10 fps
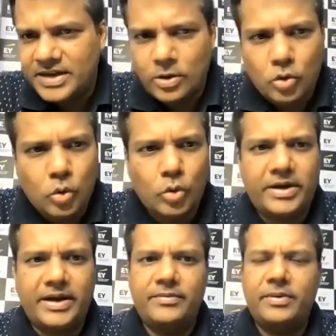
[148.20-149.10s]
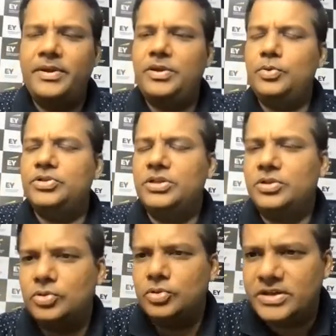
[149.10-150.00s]
because that is the level at which they
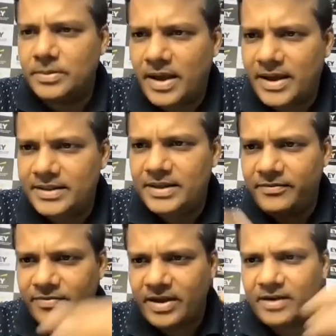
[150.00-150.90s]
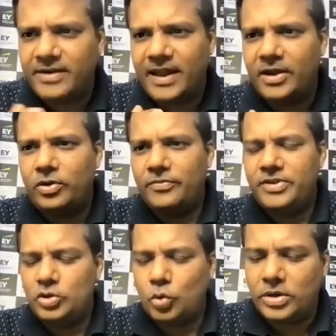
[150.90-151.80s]
are quoted, will be used to
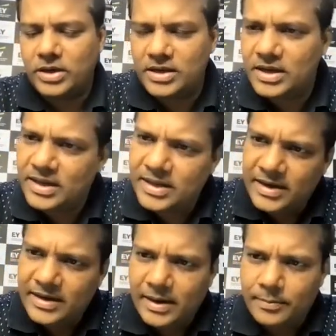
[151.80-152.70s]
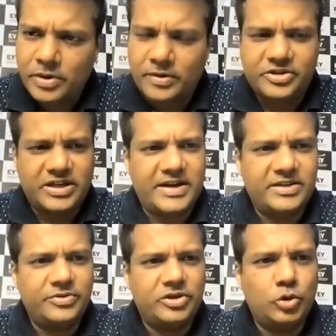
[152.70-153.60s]
determine the fair value of the
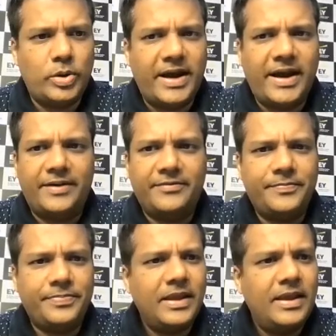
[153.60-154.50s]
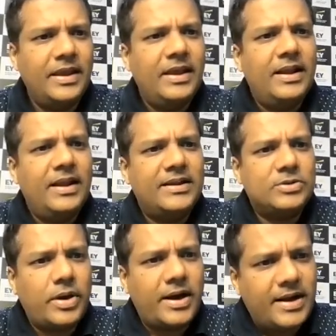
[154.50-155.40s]
total number of shares which you
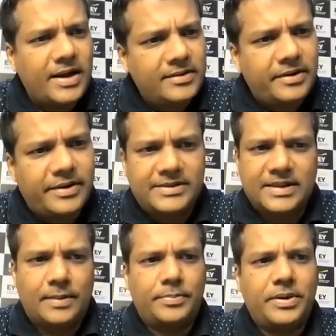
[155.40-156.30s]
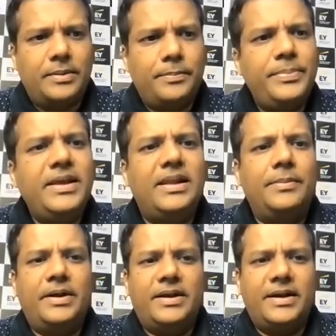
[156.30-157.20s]
have. Let's look at
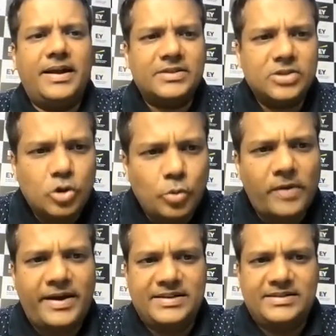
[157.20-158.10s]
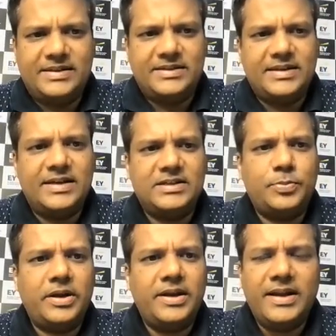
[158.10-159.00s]
another example. B Limited
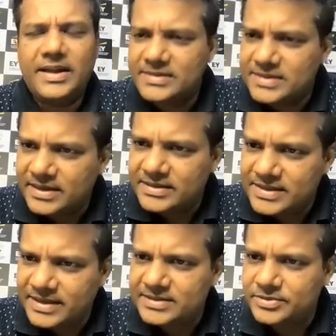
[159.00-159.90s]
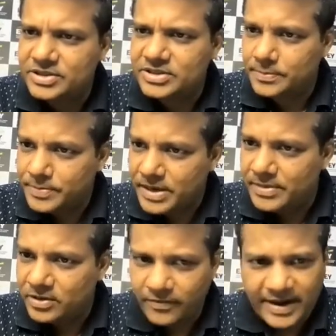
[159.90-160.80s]
has group of assets as per Ind
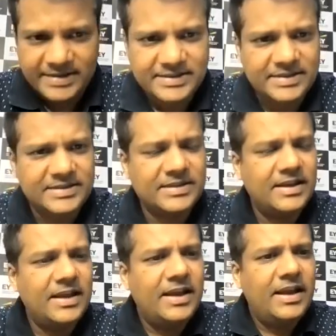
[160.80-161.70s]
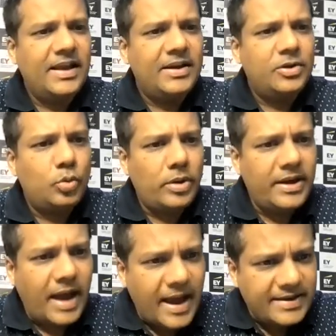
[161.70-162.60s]
AS 36, which is impairment of
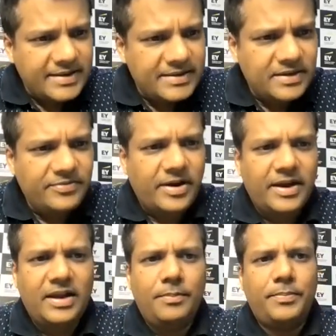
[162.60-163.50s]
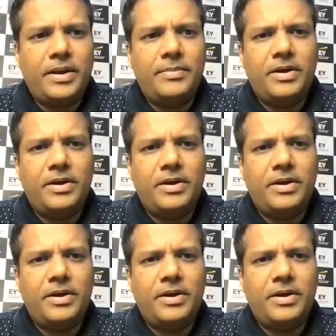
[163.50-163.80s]
assets. To